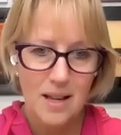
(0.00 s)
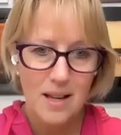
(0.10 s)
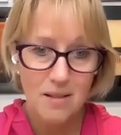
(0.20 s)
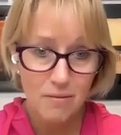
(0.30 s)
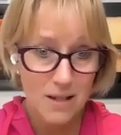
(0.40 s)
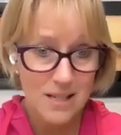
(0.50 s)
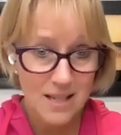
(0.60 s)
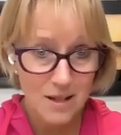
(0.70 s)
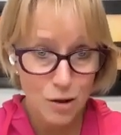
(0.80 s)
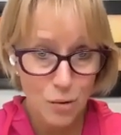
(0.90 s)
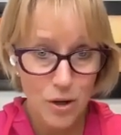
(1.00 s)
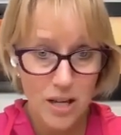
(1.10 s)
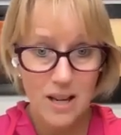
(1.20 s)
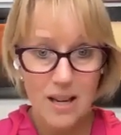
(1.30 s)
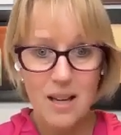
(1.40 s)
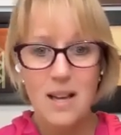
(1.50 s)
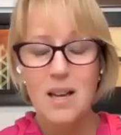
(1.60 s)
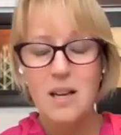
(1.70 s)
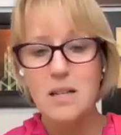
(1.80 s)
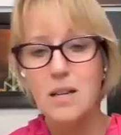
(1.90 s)
in residential care
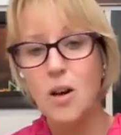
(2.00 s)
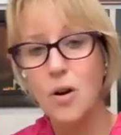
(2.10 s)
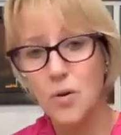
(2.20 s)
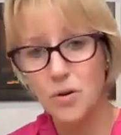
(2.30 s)
to go